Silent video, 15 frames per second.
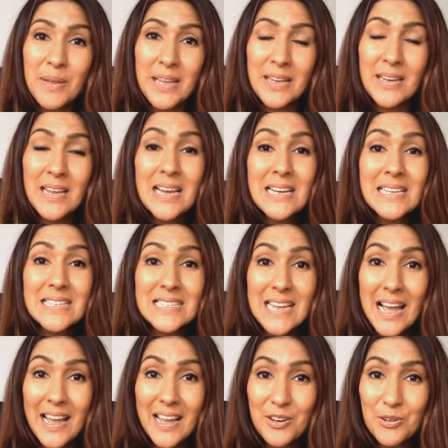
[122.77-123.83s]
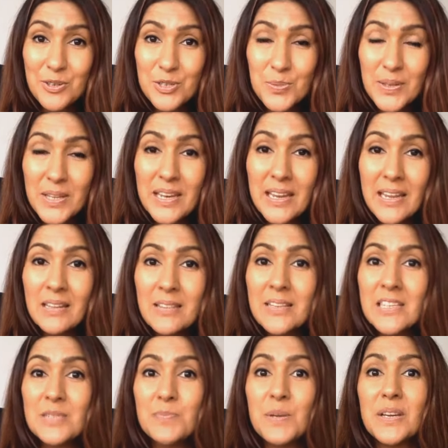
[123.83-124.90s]
been diagnosed with an
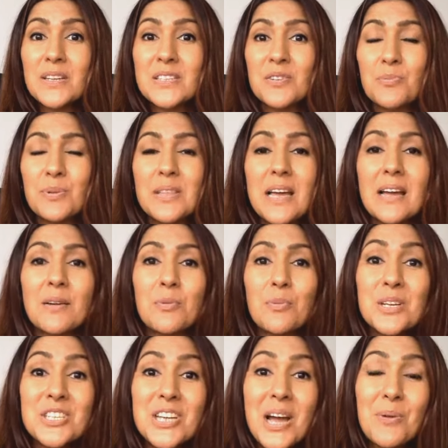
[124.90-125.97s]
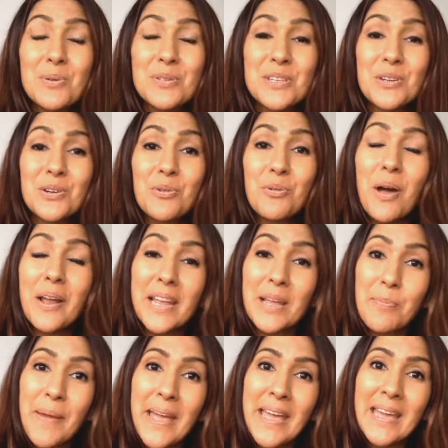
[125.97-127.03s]
illness because of that, which I was in
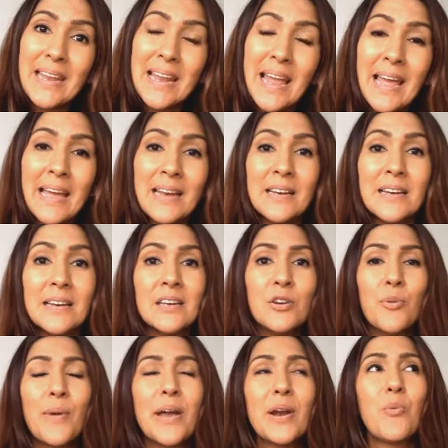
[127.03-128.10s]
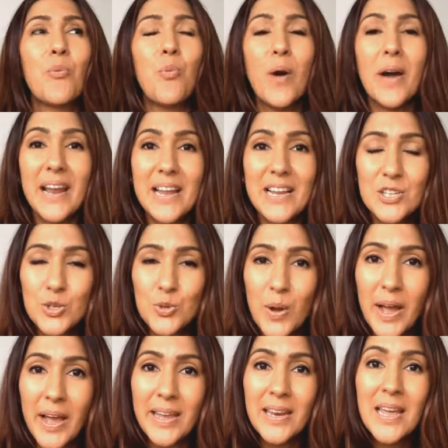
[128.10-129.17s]
chronic pain. And no matter what I
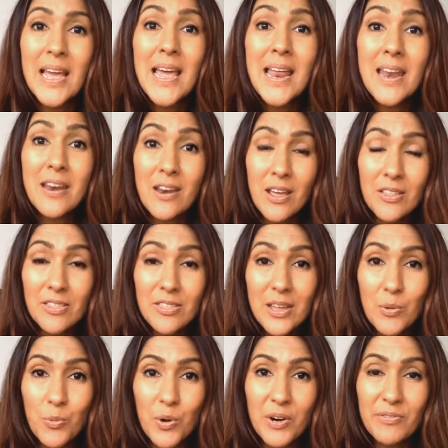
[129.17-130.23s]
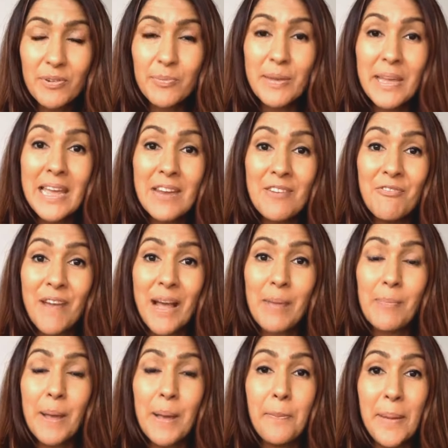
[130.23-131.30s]
tried, nothing worked for me. In
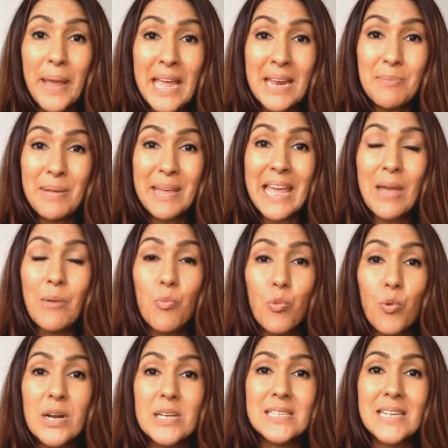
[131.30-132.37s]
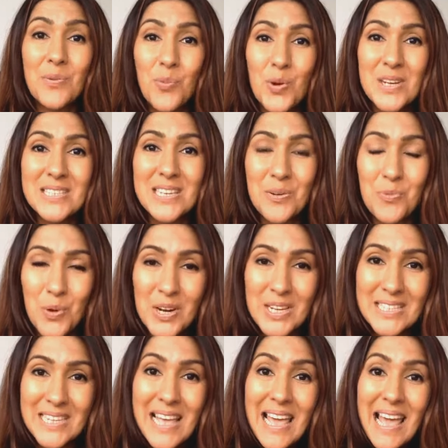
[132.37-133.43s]
fact, my pain became worse and worse and
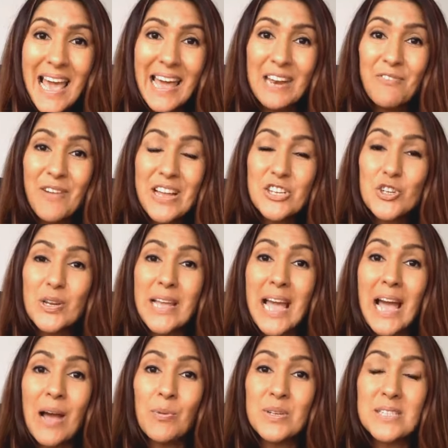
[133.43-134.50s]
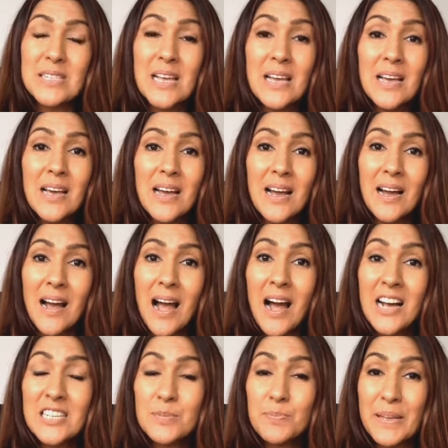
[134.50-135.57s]
worse. And eventually, I was
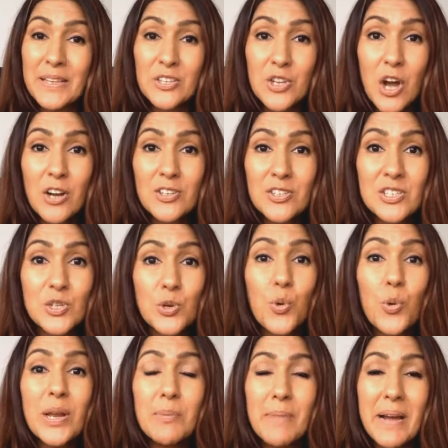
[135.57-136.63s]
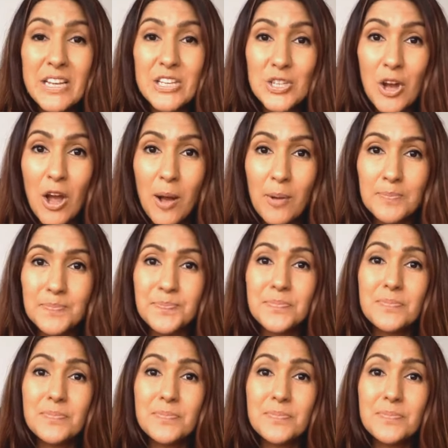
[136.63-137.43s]
asked by the doctors to quit my job